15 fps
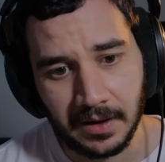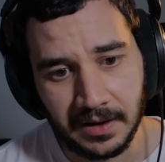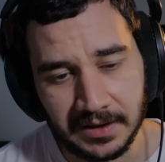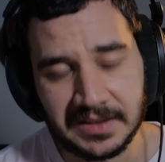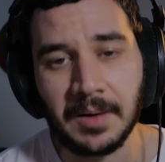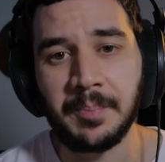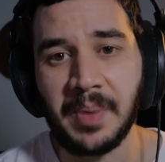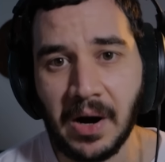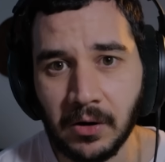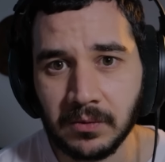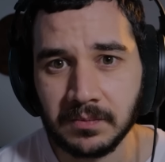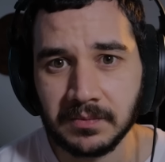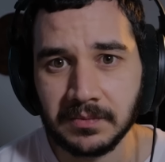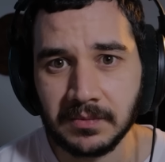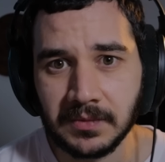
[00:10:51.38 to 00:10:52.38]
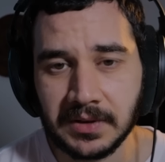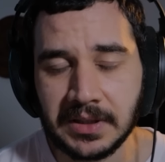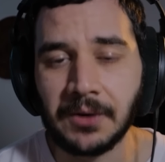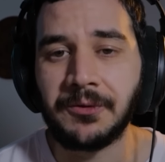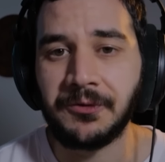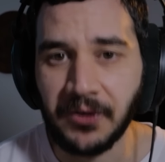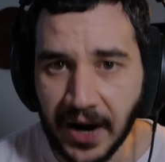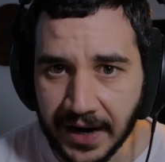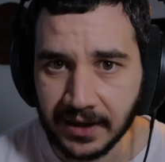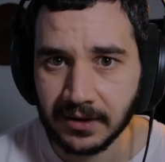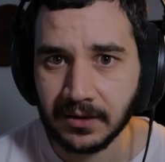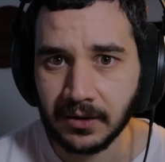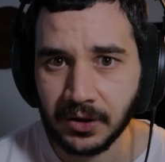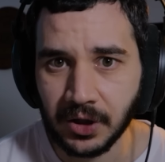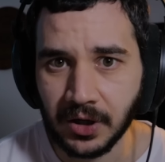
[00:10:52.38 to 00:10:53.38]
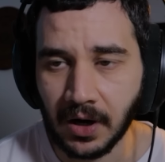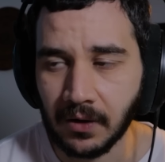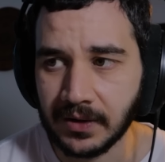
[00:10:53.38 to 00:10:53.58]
is about the fight, you know,